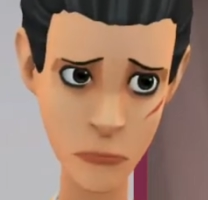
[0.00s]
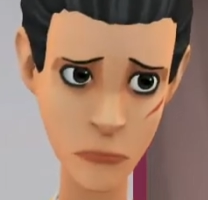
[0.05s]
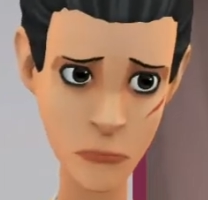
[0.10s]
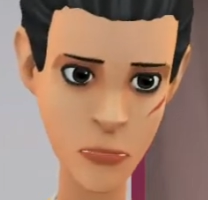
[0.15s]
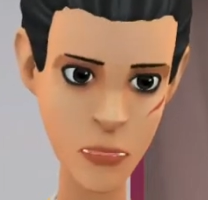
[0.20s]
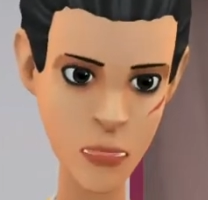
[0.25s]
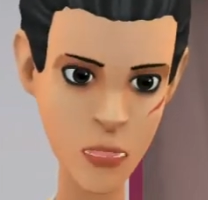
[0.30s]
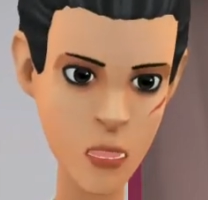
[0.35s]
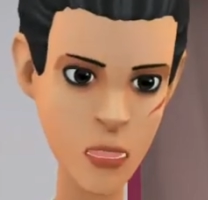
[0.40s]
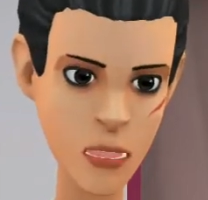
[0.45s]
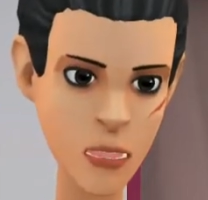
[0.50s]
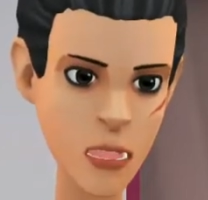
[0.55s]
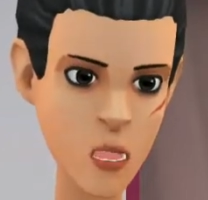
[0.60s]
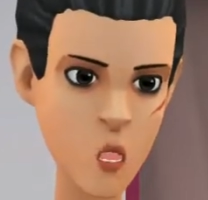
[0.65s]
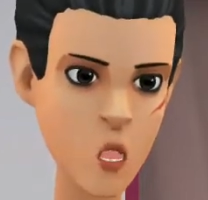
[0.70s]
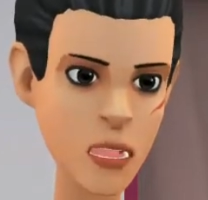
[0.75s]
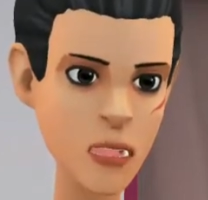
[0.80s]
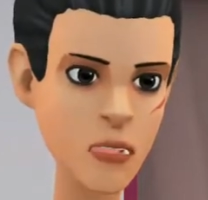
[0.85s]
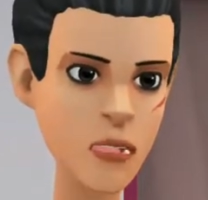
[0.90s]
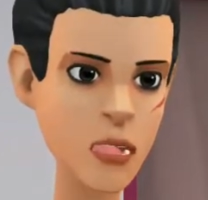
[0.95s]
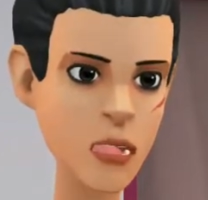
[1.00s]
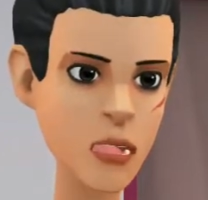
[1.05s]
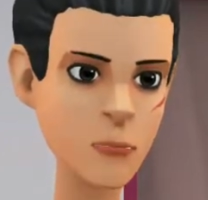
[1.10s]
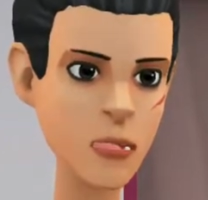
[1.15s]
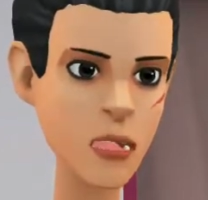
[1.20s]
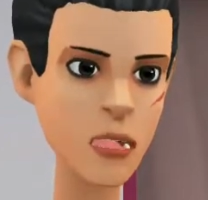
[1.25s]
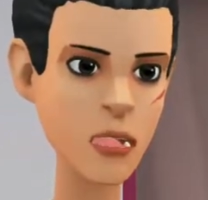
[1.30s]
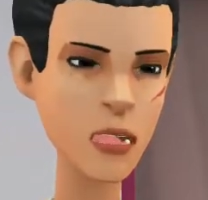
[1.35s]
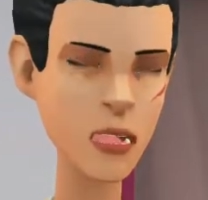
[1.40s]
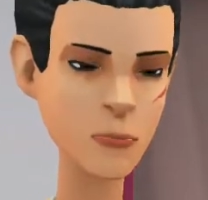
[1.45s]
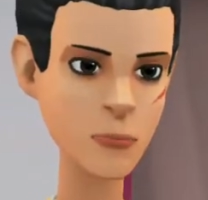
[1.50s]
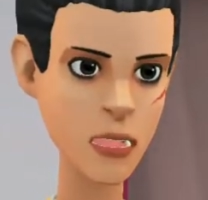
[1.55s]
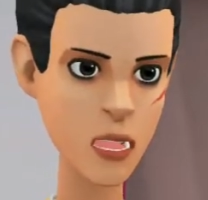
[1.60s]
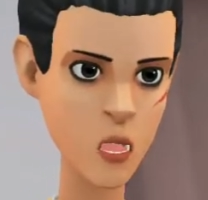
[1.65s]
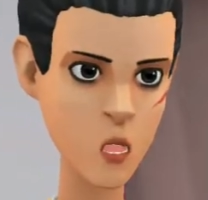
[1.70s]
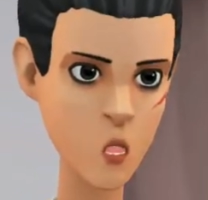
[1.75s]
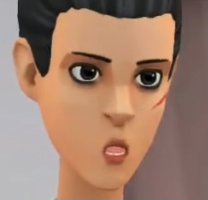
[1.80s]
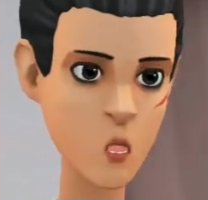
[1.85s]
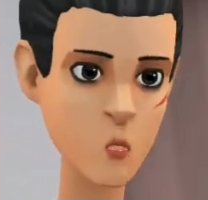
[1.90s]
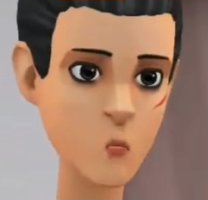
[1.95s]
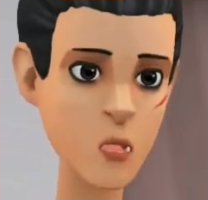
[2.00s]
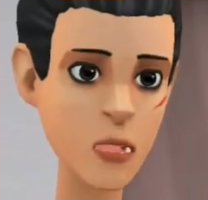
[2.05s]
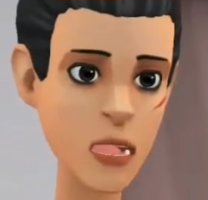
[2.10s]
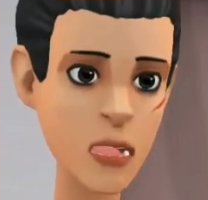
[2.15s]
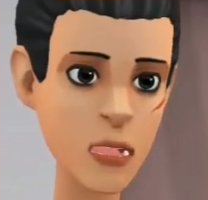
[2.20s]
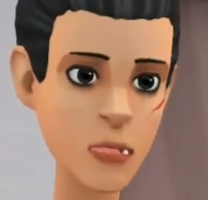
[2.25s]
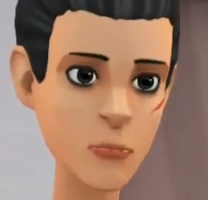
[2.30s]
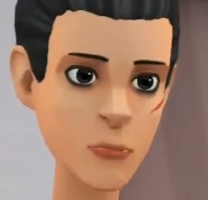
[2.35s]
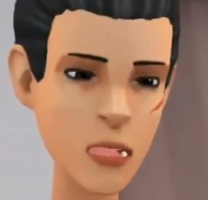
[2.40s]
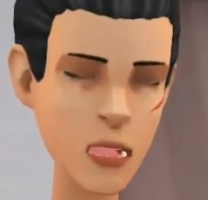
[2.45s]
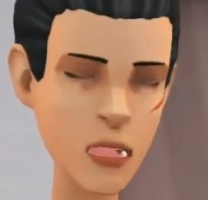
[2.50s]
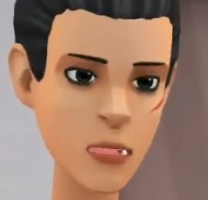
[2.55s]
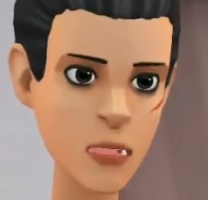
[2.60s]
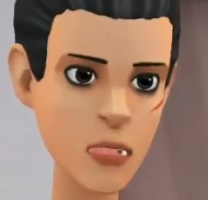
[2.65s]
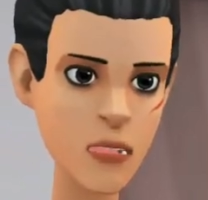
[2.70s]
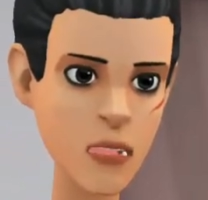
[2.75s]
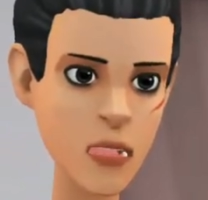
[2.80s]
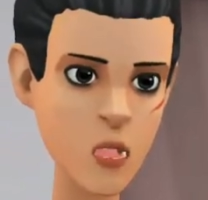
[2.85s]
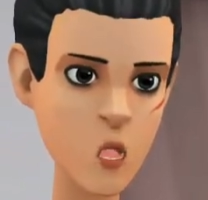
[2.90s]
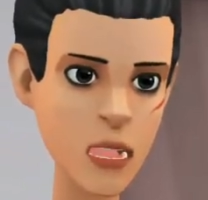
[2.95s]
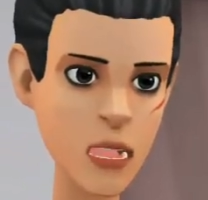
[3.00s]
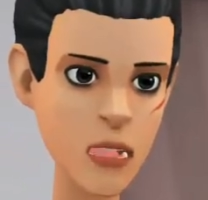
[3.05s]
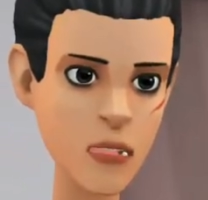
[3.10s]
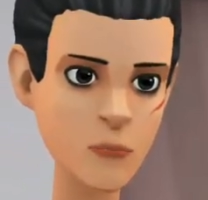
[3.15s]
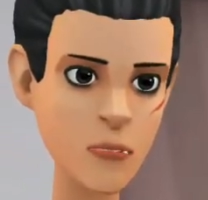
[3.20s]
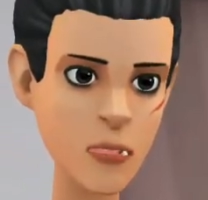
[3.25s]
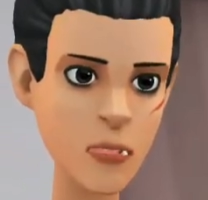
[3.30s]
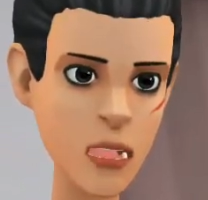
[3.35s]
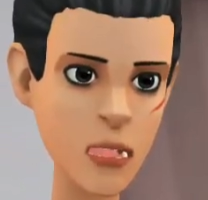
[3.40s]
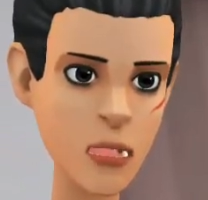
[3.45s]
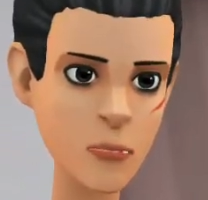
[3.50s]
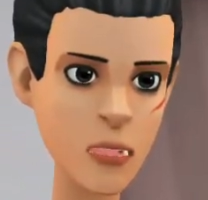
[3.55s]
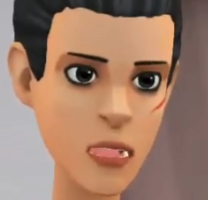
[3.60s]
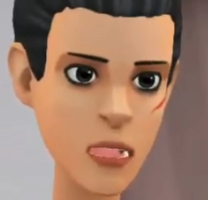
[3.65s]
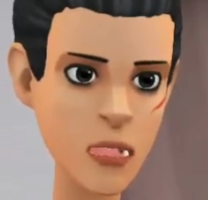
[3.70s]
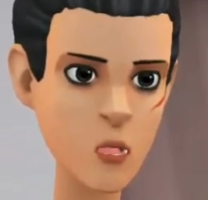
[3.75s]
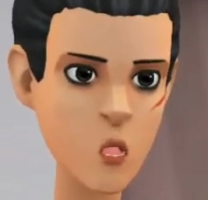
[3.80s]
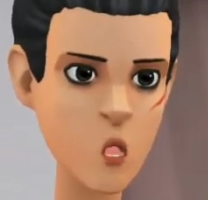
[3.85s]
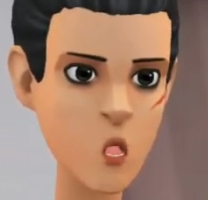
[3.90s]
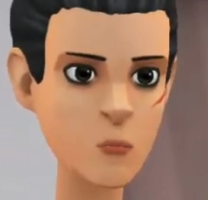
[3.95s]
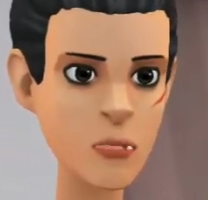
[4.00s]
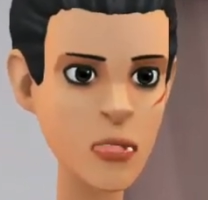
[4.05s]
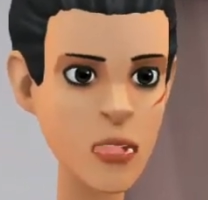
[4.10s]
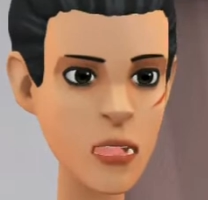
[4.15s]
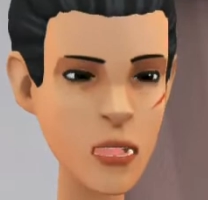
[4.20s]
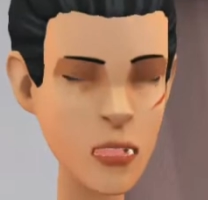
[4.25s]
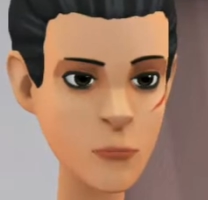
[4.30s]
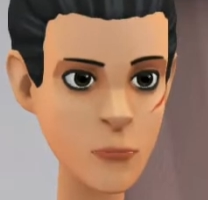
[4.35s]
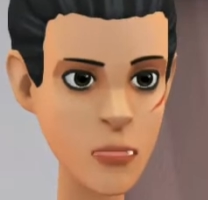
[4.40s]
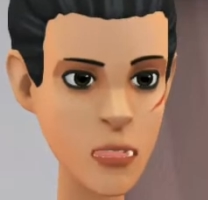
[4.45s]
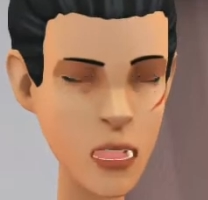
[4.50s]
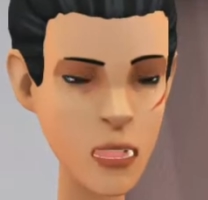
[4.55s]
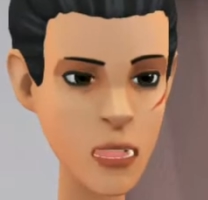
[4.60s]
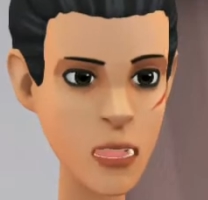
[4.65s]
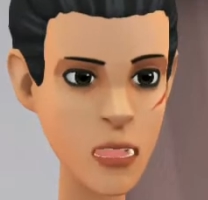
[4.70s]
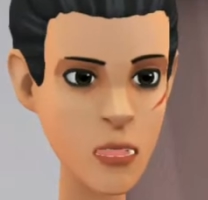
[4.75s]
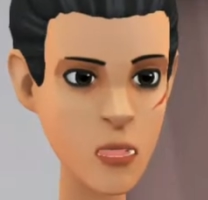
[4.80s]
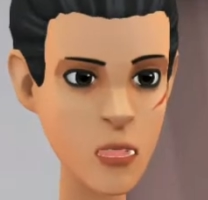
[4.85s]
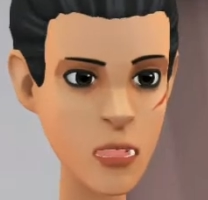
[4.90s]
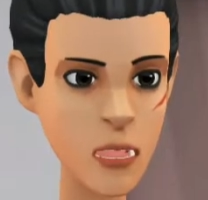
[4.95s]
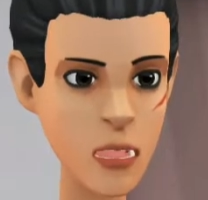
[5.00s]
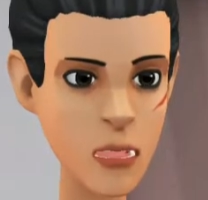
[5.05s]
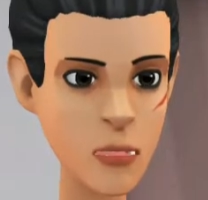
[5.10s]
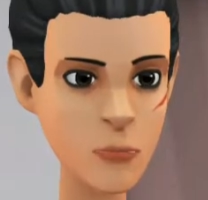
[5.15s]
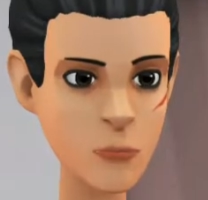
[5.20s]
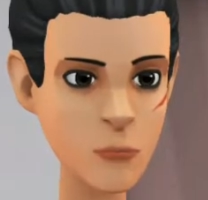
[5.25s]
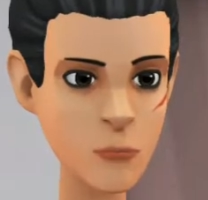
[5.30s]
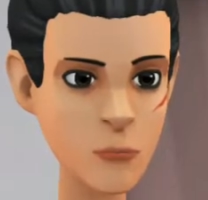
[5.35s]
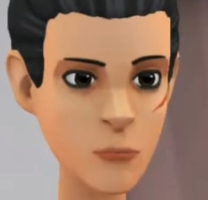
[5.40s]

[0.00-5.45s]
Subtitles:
I heard that you have explained about 2 principles of 12 principles on multimedia learning.